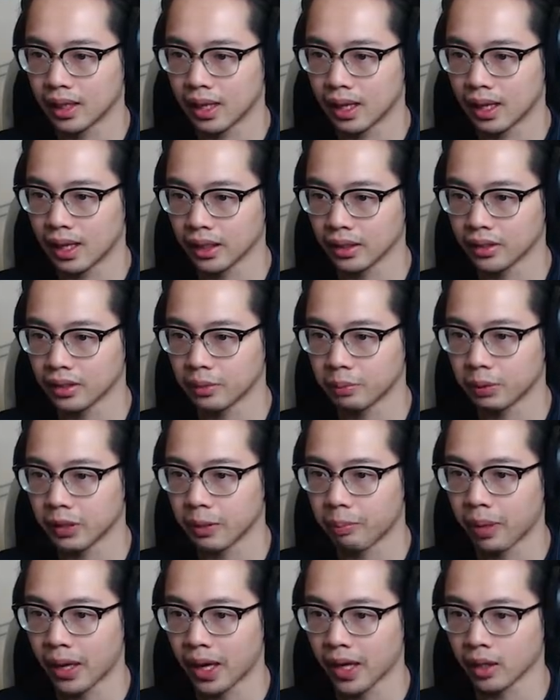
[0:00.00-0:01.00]
I like to be
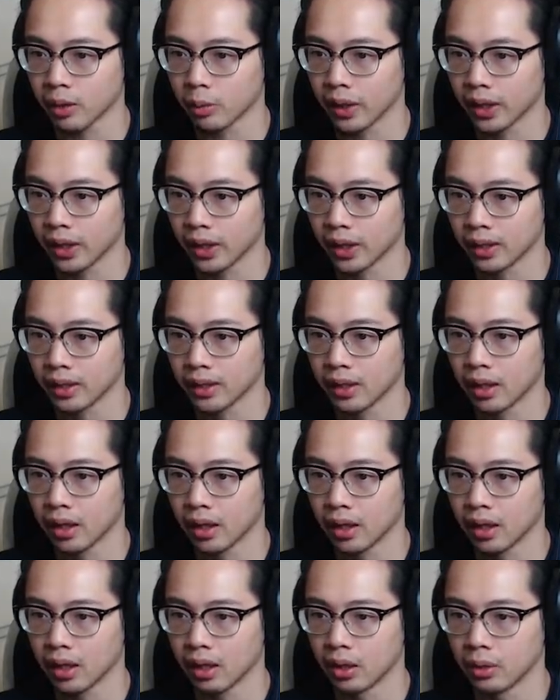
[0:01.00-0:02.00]
a penguin.
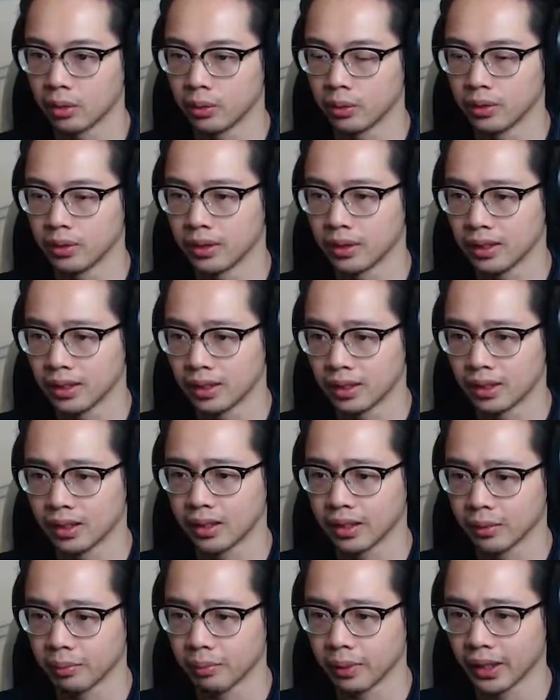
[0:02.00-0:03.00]
Hello.
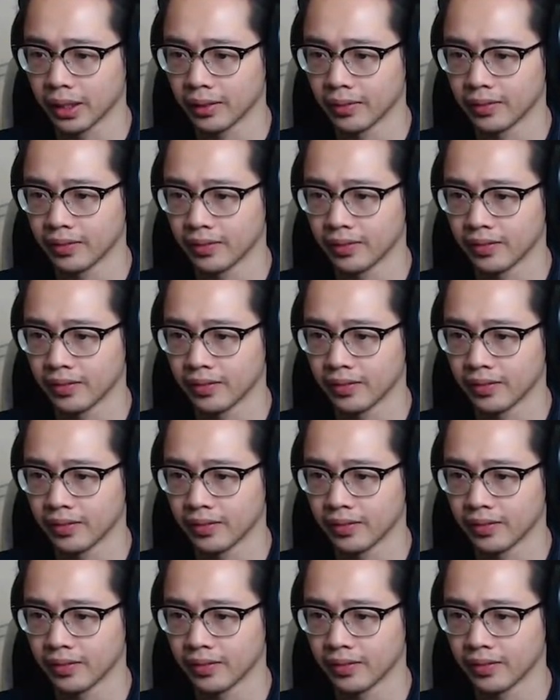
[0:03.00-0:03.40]
Look at me.